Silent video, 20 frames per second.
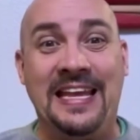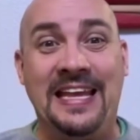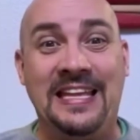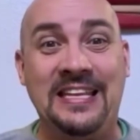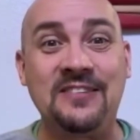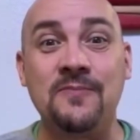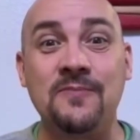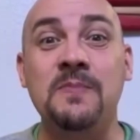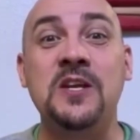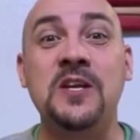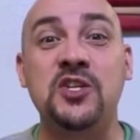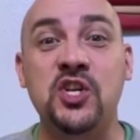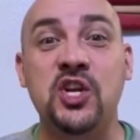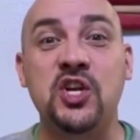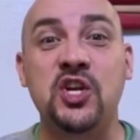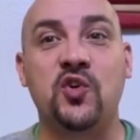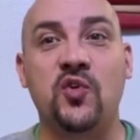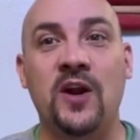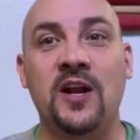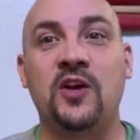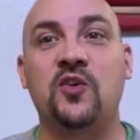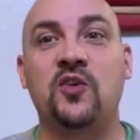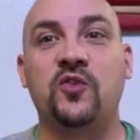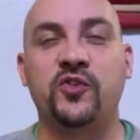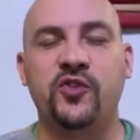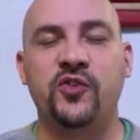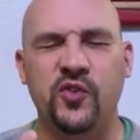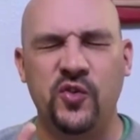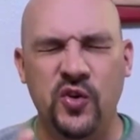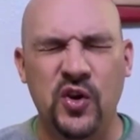is mission
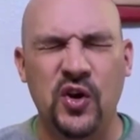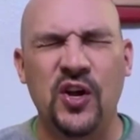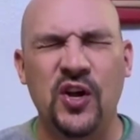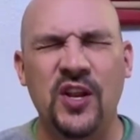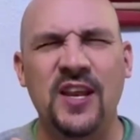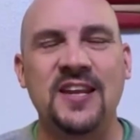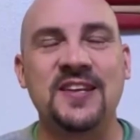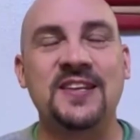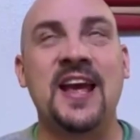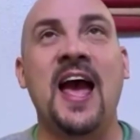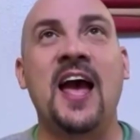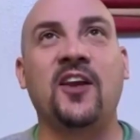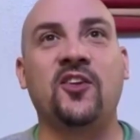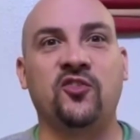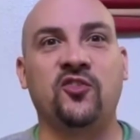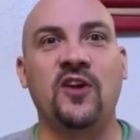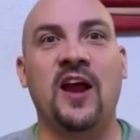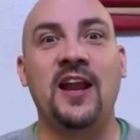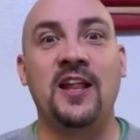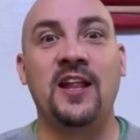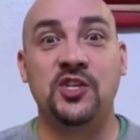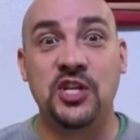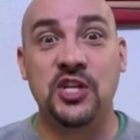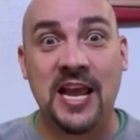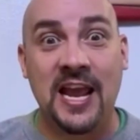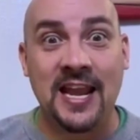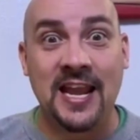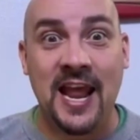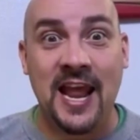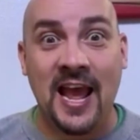critical to good tax
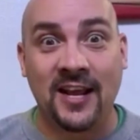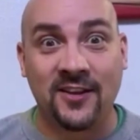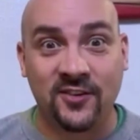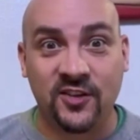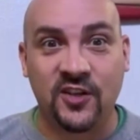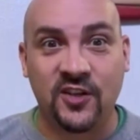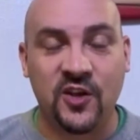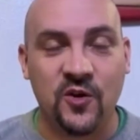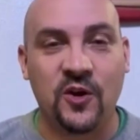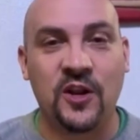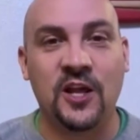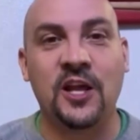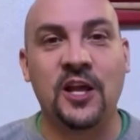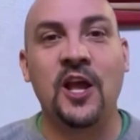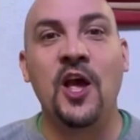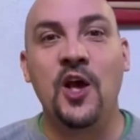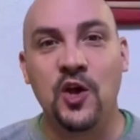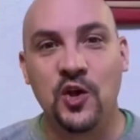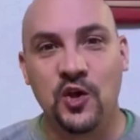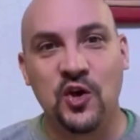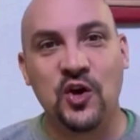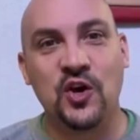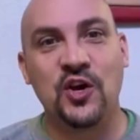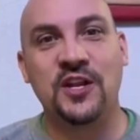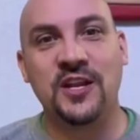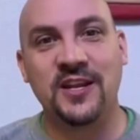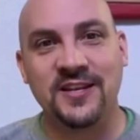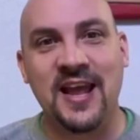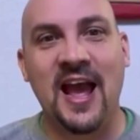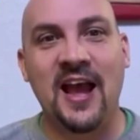strategy and executing
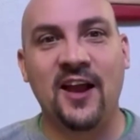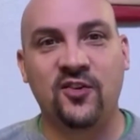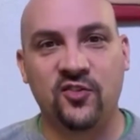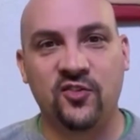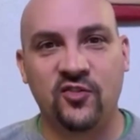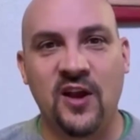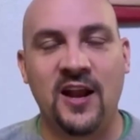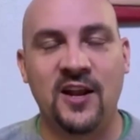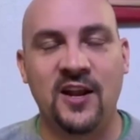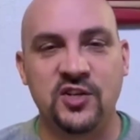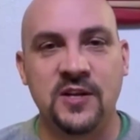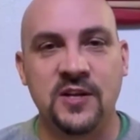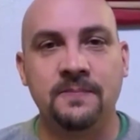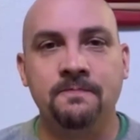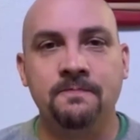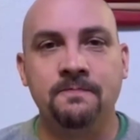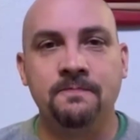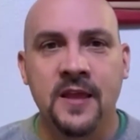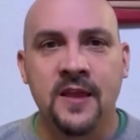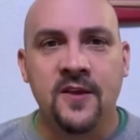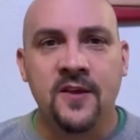good tax strategy.